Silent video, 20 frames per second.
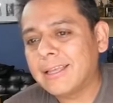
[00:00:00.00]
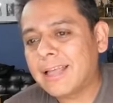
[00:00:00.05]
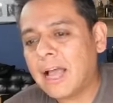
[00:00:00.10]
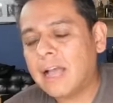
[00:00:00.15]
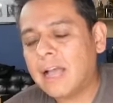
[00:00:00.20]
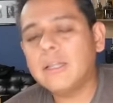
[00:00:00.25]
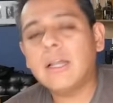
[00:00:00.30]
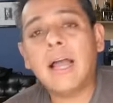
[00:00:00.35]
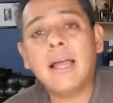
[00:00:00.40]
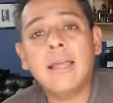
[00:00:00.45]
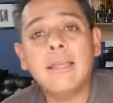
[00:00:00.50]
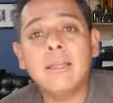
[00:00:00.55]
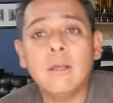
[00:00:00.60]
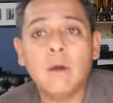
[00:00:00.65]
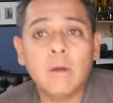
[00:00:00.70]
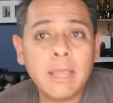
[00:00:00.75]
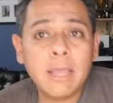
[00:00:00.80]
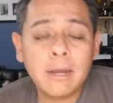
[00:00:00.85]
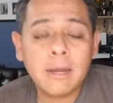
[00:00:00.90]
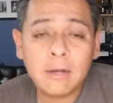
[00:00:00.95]

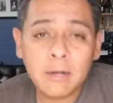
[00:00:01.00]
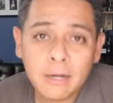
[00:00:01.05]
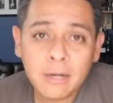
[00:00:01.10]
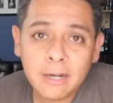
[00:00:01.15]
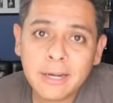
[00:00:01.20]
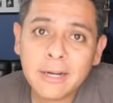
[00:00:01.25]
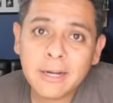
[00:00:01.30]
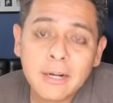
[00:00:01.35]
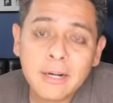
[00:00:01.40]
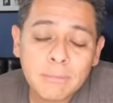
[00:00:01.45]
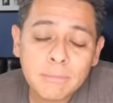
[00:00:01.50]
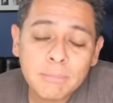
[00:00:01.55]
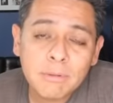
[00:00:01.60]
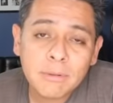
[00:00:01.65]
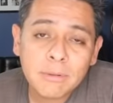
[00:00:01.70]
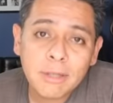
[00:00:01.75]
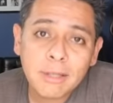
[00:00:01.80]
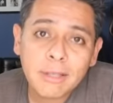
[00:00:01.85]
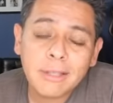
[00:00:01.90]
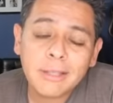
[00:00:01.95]
Okay, earlier
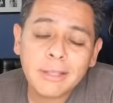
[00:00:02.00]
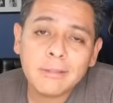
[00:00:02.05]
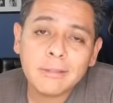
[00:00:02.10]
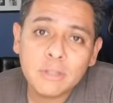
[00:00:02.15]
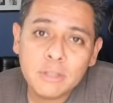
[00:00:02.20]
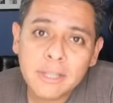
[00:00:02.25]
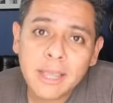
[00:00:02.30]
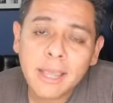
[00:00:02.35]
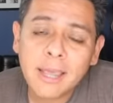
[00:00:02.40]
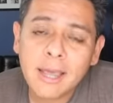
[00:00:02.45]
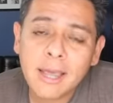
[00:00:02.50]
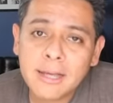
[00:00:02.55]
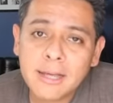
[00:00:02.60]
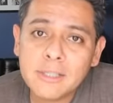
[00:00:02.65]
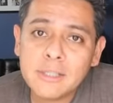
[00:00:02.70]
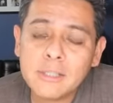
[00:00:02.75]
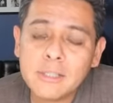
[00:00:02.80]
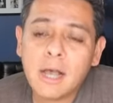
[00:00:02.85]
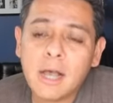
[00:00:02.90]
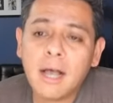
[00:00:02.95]
today I
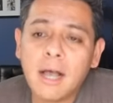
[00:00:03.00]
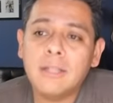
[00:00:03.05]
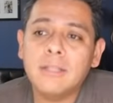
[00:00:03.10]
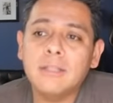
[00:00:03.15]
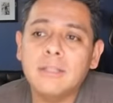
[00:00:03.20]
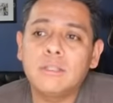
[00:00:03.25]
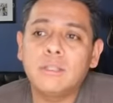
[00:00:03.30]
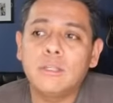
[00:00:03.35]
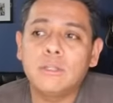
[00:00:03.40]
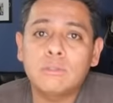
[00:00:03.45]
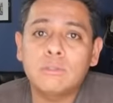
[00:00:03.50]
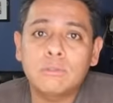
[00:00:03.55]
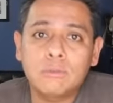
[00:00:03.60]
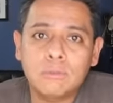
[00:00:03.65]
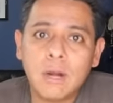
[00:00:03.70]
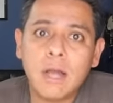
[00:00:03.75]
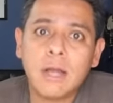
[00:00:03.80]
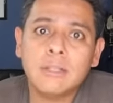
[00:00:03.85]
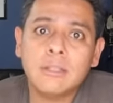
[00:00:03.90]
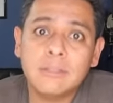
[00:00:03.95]
saw the
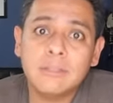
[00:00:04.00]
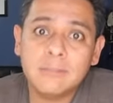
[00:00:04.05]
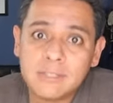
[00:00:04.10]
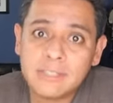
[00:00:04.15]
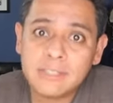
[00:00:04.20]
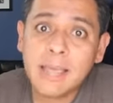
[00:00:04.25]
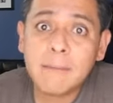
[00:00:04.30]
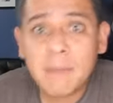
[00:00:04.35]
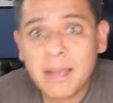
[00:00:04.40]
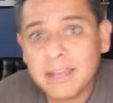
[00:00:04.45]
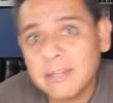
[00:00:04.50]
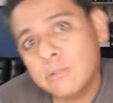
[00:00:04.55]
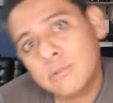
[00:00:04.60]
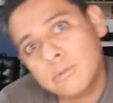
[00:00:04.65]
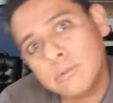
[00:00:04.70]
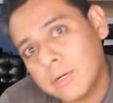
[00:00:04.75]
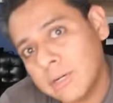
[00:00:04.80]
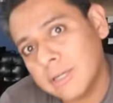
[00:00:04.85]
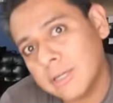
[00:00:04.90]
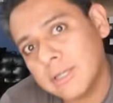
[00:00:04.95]
truck, the semi
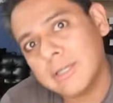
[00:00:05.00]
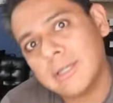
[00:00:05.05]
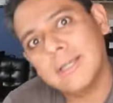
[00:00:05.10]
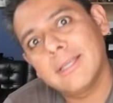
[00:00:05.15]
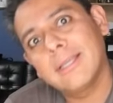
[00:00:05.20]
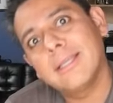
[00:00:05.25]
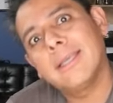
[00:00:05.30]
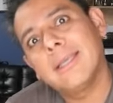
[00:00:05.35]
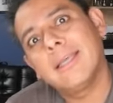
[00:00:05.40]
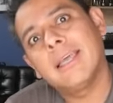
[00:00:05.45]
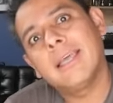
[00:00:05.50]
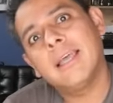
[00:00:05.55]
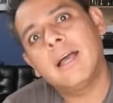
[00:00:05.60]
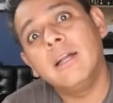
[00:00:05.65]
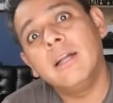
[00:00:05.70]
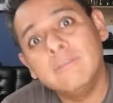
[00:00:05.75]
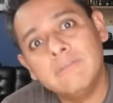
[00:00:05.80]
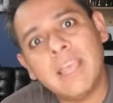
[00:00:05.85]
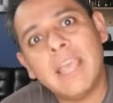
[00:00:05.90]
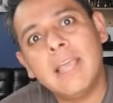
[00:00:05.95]
truck,
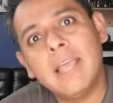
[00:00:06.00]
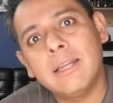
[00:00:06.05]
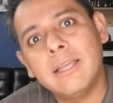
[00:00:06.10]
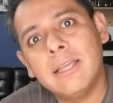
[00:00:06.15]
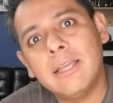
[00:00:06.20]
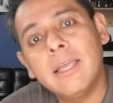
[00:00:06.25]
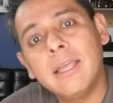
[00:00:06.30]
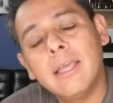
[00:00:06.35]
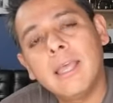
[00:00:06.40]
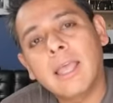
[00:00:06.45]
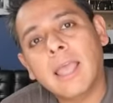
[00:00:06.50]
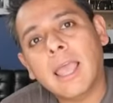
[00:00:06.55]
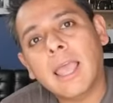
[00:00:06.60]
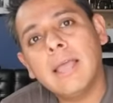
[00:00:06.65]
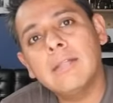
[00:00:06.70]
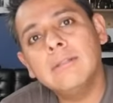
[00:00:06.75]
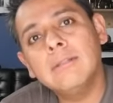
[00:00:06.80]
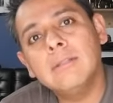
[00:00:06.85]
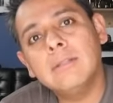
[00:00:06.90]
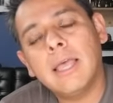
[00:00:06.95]
unveiling,
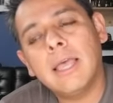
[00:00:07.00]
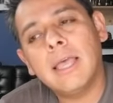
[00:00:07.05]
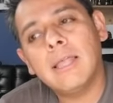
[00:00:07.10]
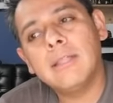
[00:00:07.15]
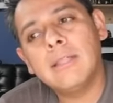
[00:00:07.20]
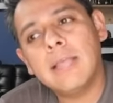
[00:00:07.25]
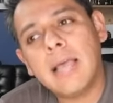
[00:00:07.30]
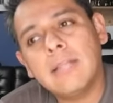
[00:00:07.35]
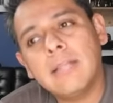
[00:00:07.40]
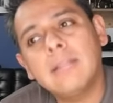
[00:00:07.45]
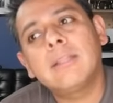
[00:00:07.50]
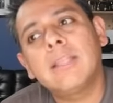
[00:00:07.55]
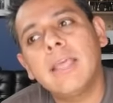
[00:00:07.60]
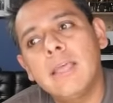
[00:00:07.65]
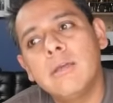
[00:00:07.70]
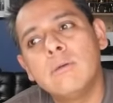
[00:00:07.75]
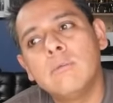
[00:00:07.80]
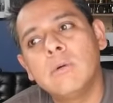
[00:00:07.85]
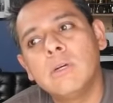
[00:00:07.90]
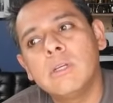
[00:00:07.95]
and that
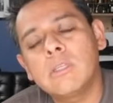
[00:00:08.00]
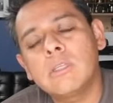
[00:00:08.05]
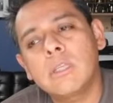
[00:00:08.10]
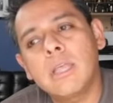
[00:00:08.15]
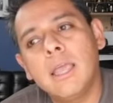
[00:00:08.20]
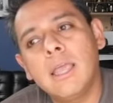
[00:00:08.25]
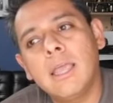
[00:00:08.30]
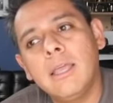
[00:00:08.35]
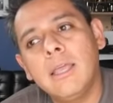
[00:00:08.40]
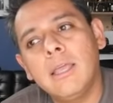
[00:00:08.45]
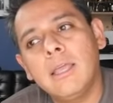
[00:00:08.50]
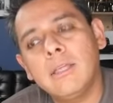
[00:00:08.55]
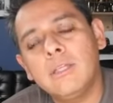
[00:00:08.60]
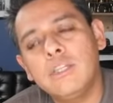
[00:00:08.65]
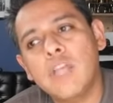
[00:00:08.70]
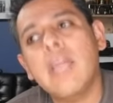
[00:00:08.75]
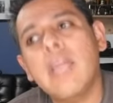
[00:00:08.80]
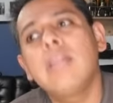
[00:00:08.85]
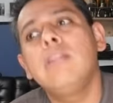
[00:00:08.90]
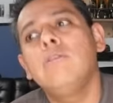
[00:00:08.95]
thing was a
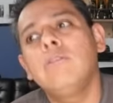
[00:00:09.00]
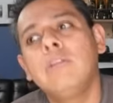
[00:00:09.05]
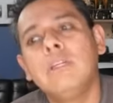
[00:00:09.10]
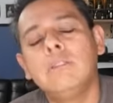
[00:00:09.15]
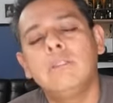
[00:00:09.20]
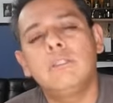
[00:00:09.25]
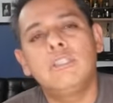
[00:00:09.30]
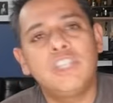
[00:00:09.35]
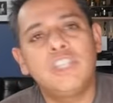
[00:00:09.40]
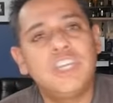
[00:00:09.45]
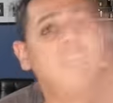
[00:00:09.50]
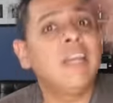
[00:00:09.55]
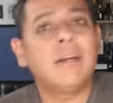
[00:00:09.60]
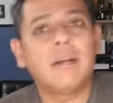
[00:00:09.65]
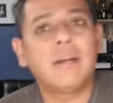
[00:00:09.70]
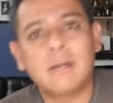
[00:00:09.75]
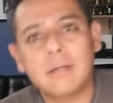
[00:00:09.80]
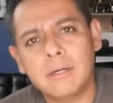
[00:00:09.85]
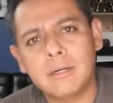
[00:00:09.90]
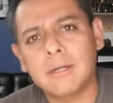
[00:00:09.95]
genuine
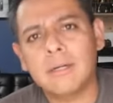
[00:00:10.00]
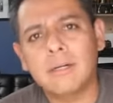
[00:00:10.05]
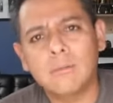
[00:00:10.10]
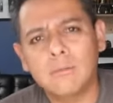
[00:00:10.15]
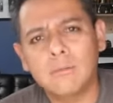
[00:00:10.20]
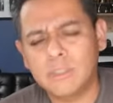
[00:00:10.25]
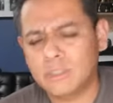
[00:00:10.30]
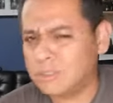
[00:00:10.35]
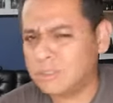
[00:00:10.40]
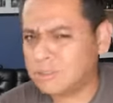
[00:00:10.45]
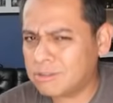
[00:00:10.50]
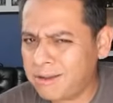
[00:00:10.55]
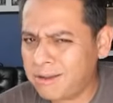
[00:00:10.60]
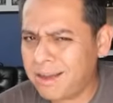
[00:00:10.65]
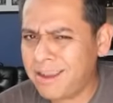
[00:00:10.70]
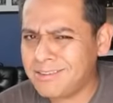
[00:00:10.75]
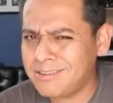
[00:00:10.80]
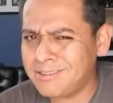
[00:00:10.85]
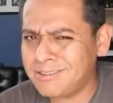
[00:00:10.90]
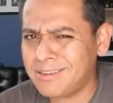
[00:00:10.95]
cheer, which is
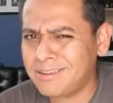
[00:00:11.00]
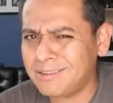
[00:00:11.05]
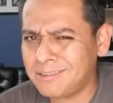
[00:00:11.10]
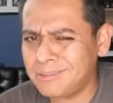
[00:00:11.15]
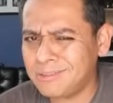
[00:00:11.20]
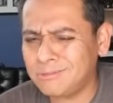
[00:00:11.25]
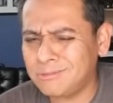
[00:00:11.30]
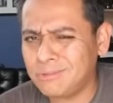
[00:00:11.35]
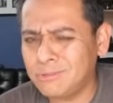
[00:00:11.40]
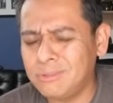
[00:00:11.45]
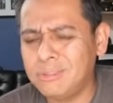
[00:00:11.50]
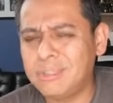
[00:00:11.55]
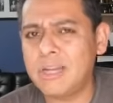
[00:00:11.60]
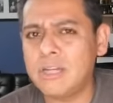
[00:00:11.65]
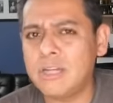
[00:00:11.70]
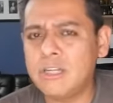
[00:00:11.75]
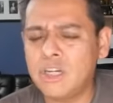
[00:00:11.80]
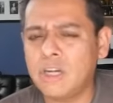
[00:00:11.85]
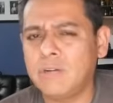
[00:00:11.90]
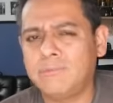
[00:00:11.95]
crazy because who's
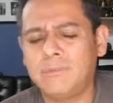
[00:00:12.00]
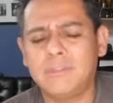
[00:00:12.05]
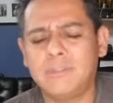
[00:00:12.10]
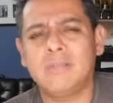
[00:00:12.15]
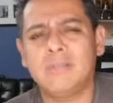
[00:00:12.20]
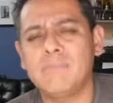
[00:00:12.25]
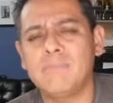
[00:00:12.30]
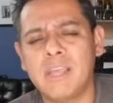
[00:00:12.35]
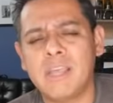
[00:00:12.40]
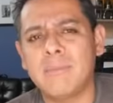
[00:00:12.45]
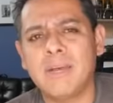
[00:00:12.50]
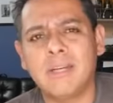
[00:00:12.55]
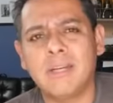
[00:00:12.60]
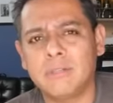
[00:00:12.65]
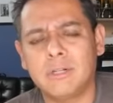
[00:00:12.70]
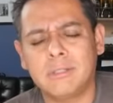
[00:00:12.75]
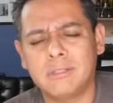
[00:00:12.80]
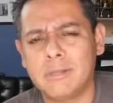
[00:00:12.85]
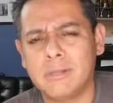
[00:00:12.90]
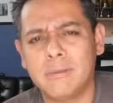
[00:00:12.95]
gonna cheer for some semi
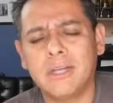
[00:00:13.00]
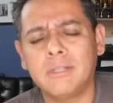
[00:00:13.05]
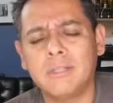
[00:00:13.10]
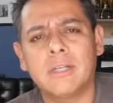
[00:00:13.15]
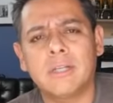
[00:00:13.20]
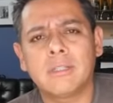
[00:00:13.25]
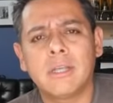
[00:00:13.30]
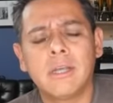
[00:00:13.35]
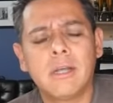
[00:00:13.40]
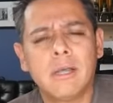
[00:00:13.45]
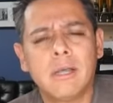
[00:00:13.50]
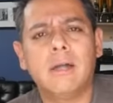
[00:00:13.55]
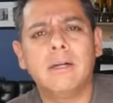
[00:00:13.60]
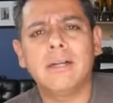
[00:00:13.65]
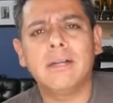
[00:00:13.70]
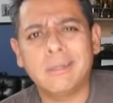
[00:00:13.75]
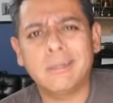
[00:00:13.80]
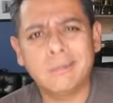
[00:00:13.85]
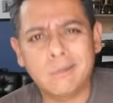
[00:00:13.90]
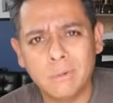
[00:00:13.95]
trucks? Semi trucks are
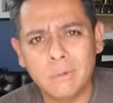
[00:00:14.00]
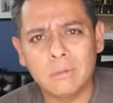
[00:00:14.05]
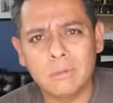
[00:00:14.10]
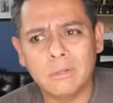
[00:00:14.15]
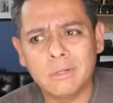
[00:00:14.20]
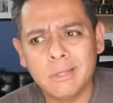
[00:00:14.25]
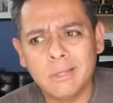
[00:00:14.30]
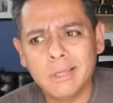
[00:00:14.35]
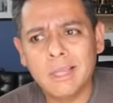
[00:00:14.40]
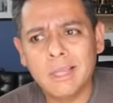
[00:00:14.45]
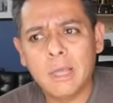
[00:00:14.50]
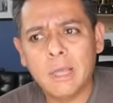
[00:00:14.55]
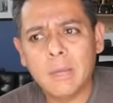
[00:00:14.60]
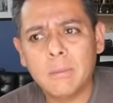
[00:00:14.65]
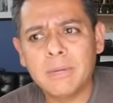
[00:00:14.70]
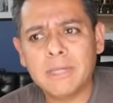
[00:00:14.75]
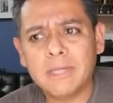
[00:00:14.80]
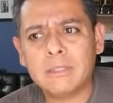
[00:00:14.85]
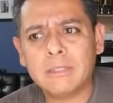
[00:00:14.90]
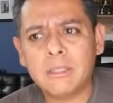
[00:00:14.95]
not cool,
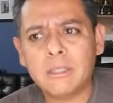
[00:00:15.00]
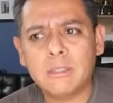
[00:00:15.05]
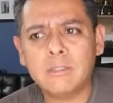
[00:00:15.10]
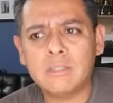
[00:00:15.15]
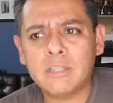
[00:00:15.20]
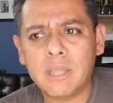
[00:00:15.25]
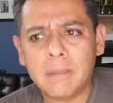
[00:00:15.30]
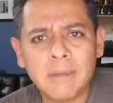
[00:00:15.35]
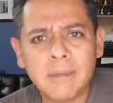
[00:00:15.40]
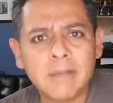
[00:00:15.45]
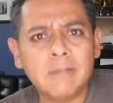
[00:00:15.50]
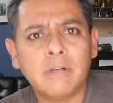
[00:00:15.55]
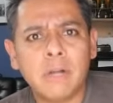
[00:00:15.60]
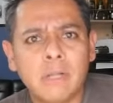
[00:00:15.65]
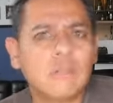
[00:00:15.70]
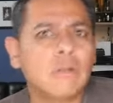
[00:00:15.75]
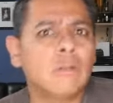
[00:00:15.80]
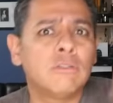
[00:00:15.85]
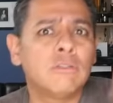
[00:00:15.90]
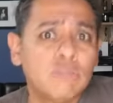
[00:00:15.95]
but the semi
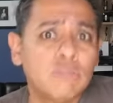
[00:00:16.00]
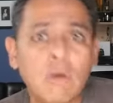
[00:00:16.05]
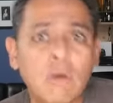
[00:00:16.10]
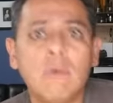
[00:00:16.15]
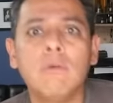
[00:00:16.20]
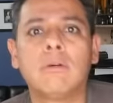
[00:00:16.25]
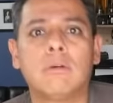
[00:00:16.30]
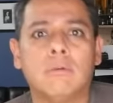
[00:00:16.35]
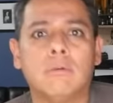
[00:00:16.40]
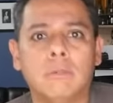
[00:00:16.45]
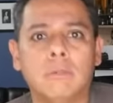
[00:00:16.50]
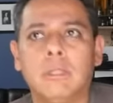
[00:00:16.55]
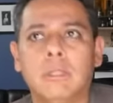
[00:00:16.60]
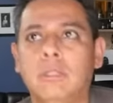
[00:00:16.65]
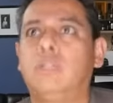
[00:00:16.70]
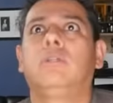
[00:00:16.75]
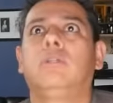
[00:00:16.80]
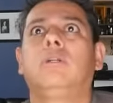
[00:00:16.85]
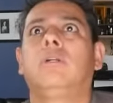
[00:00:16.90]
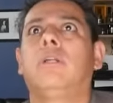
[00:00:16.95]
trucks are so cool
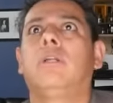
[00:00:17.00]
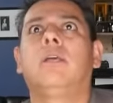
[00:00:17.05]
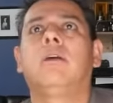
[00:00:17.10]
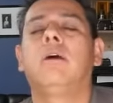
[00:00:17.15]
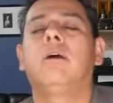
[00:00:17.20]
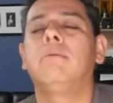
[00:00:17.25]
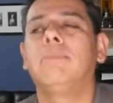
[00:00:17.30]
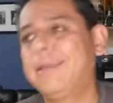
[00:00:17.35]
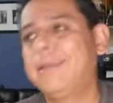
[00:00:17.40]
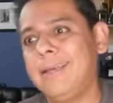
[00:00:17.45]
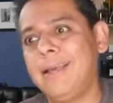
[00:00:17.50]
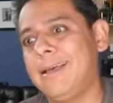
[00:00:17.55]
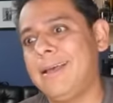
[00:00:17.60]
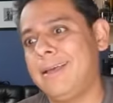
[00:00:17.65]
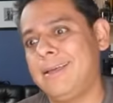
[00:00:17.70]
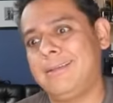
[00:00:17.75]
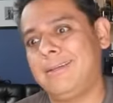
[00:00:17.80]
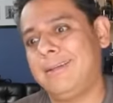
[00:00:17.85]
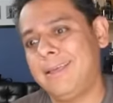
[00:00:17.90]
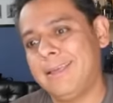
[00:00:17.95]
that you're like, oh my
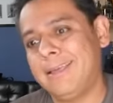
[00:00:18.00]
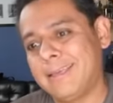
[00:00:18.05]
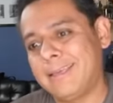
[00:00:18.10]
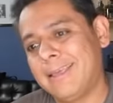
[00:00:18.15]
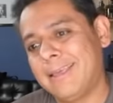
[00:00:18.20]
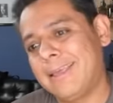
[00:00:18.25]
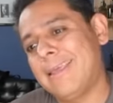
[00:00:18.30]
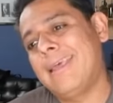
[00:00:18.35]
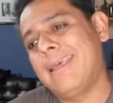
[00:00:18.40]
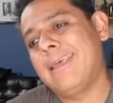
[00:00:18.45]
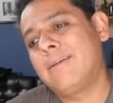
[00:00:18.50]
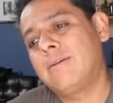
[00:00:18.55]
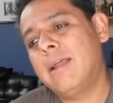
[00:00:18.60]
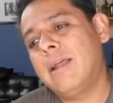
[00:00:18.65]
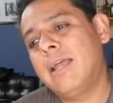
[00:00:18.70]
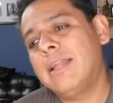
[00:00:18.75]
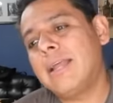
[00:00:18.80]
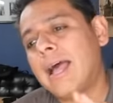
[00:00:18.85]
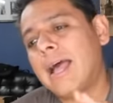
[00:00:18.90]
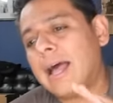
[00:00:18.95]
god, like,
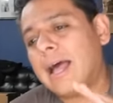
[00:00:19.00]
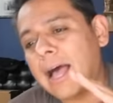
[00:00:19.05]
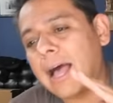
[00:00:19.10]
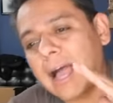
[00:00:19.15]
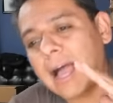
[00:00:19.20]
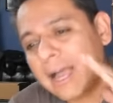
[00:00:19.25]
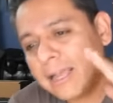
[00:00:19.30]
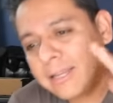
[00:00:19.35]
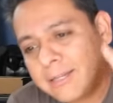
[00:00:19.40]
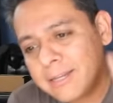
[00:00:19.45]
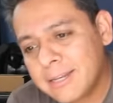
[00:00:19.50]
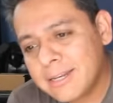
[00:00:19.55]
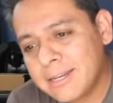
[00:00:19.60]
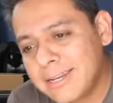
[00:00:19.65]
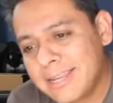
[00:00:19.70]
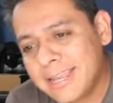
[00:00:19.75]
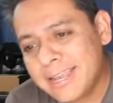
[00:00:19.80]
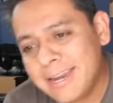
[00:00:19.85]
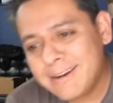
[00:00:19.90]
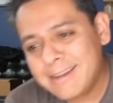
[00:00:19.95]
right? I
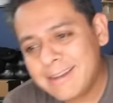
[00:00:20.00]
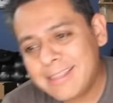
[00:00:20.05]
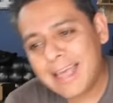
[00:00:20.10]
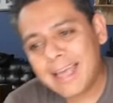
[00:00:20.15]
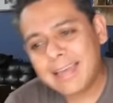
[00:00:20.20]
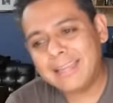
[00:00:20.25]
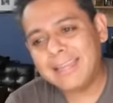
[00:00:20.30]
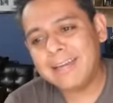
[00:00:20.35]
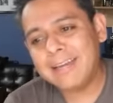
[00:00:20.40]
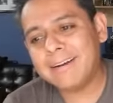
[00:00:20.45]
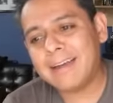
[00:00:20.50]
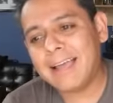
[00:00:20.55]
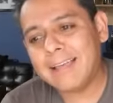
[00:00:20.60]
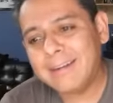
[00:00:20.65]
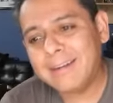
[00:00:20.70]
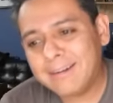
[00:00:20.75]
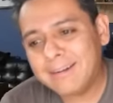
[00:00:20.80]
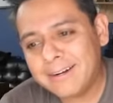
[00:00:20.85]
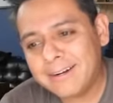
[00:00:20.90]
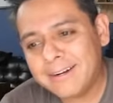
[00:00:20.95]
didn't hear that here. I
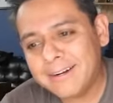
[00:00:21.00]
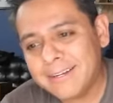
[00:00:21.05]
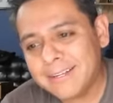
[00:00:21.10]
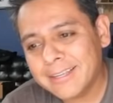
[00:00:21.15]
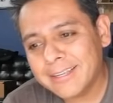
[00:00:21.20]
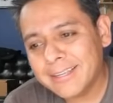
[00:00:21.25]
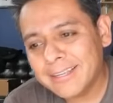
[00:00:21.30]
heard